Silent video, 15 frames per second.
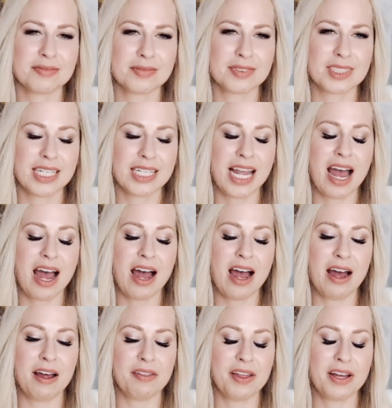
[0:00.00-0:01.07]

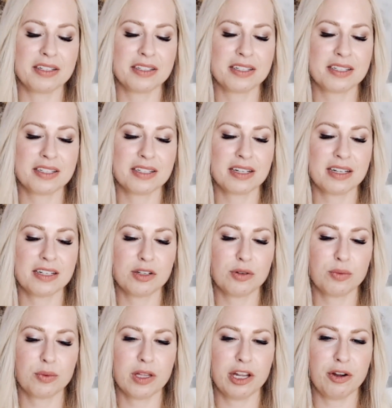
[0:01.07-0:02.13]
Yeah, that's a
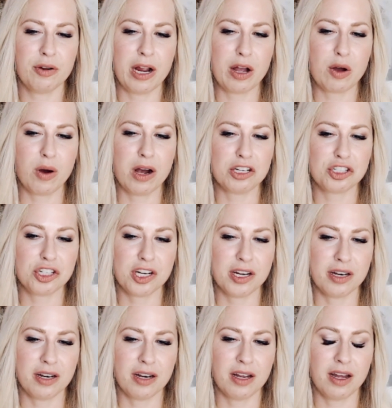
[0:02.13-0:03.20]
really great
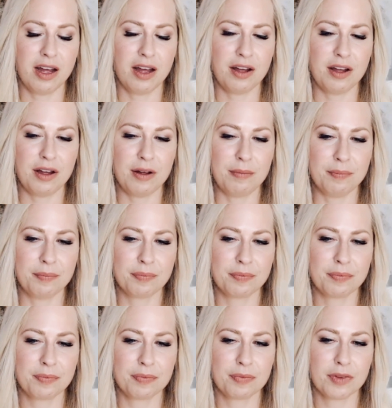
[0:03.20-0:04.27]
question.
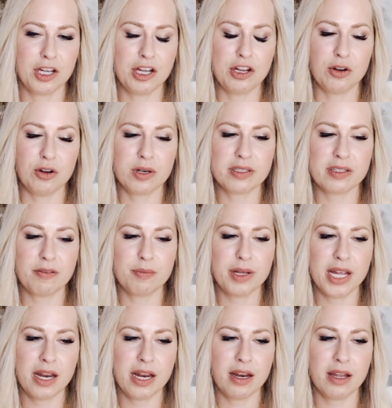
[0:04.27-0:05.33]
Because I've
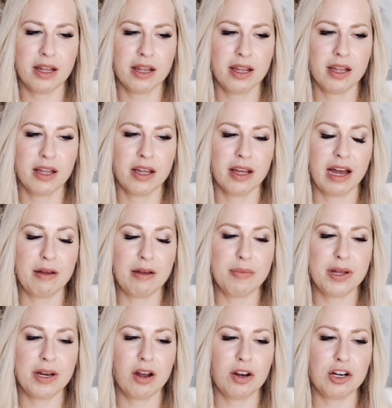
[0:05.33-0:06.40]

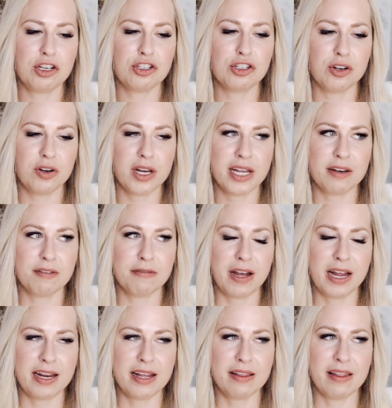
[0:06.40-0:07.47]
been on a journey in
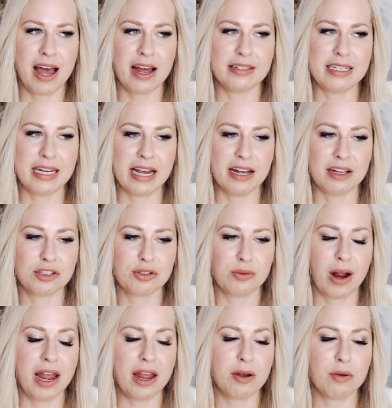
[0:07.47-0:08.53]
finding that dance,
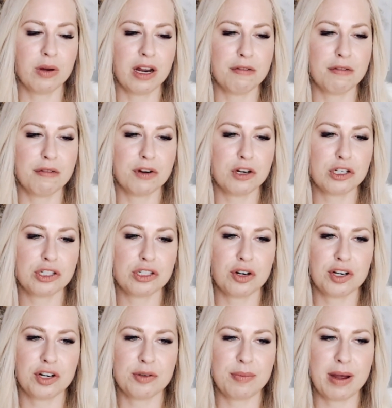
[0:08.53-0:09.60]
right? When I first
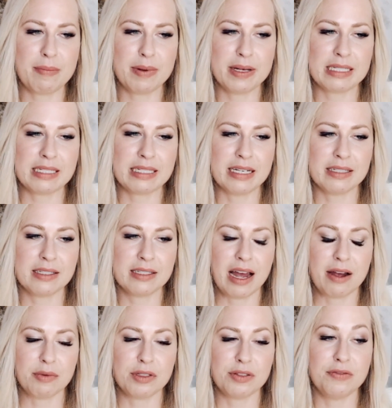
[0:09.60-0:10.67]
started my business, I
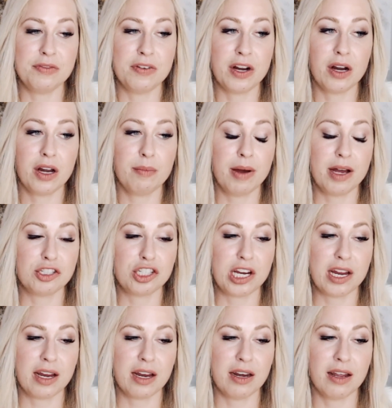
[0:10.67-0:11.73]
was very much
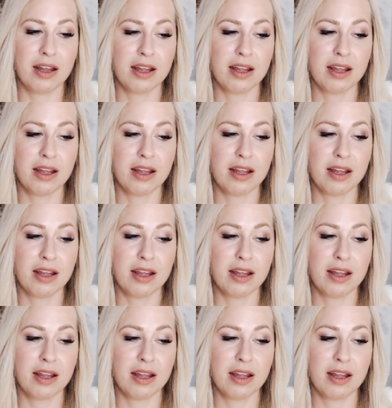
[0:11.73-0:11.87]
in